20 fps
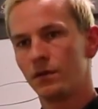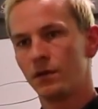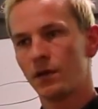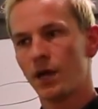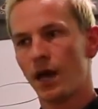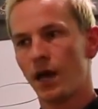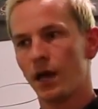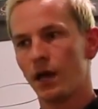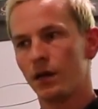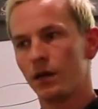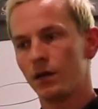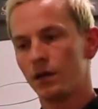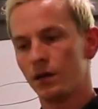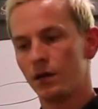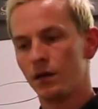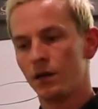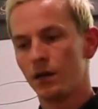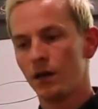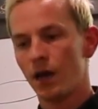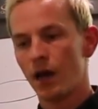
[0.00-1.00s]
Okay.
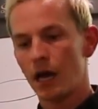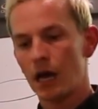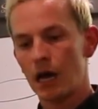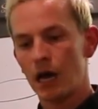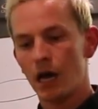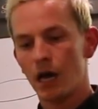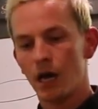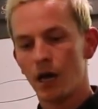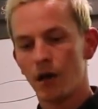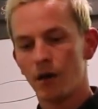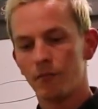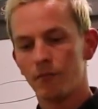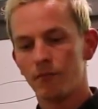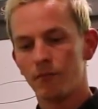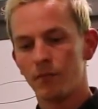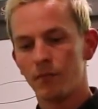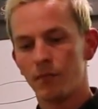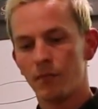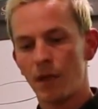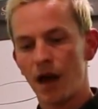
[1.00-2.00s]

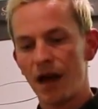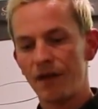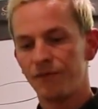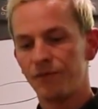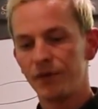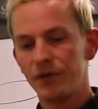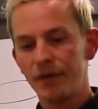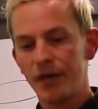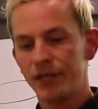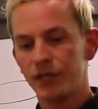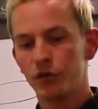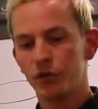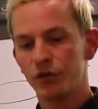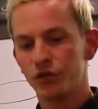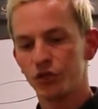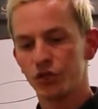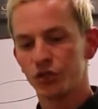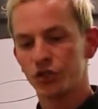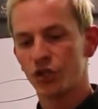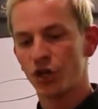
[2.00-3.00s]
I feel like you
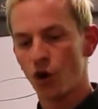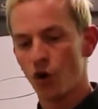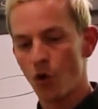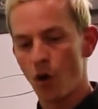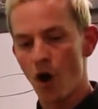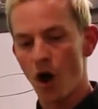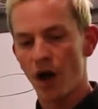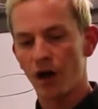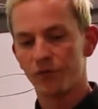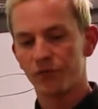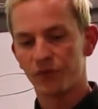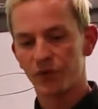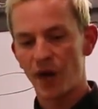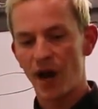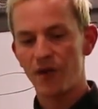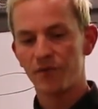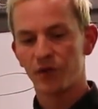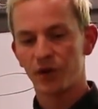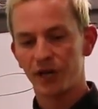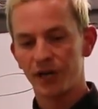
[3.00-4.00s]
can just go on
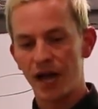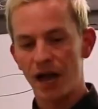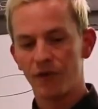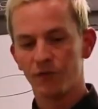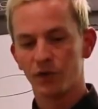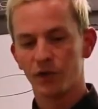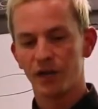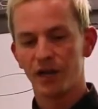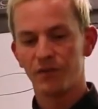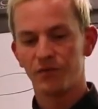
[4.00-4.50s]
forever and ever